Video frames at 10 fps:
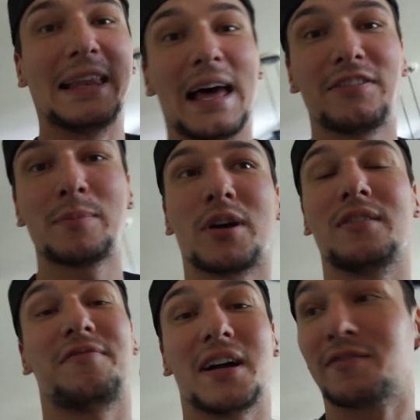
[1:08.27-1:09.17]
He left them,
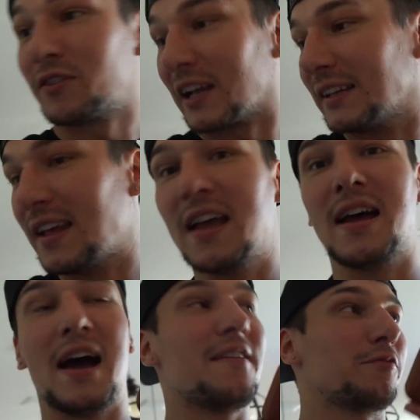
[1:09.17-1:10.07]
couldn't find them for like a day
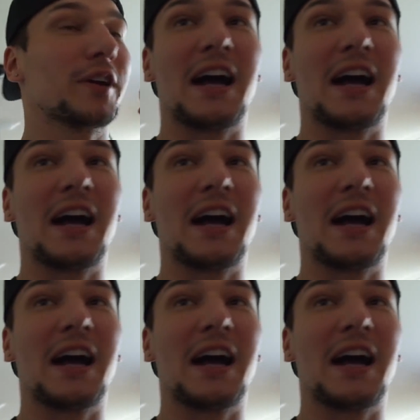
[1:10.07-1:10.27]
and a half.